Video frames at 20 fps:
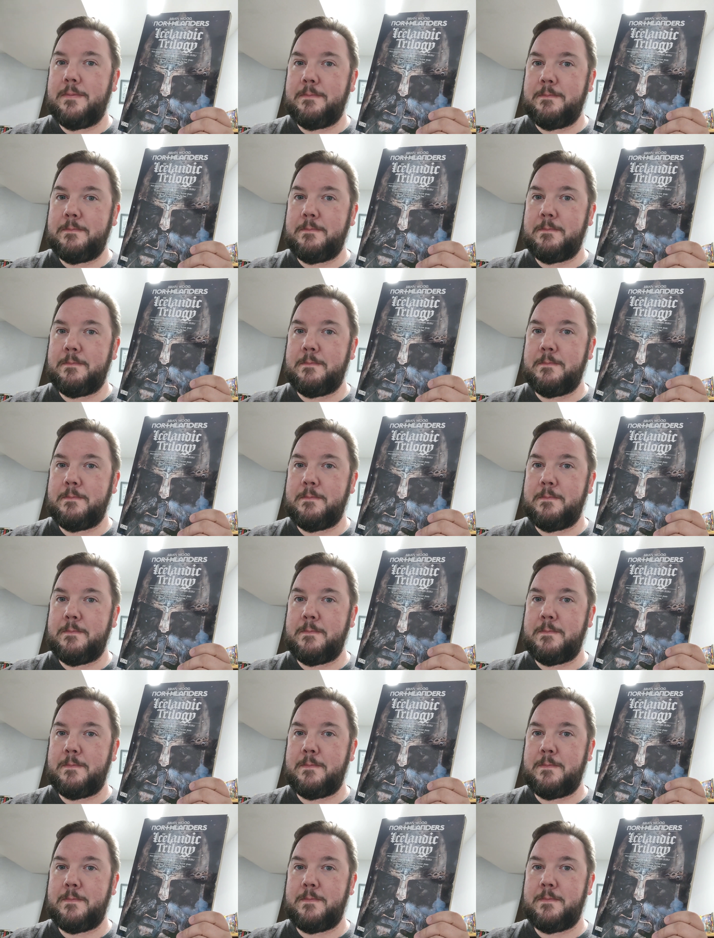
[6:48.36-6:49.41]

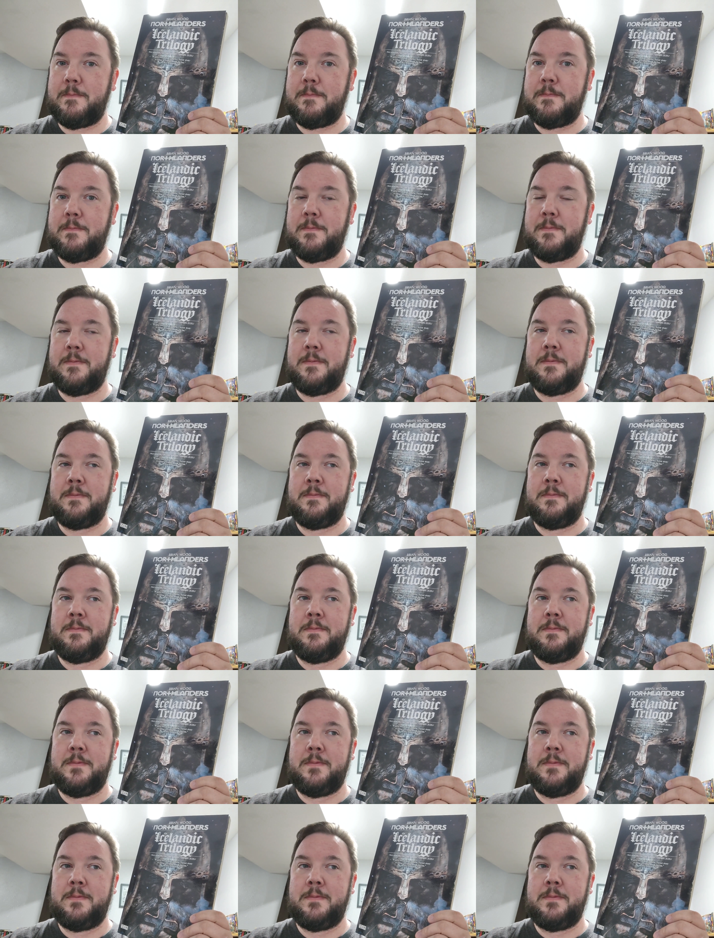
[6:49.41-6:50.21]
Nothing is said.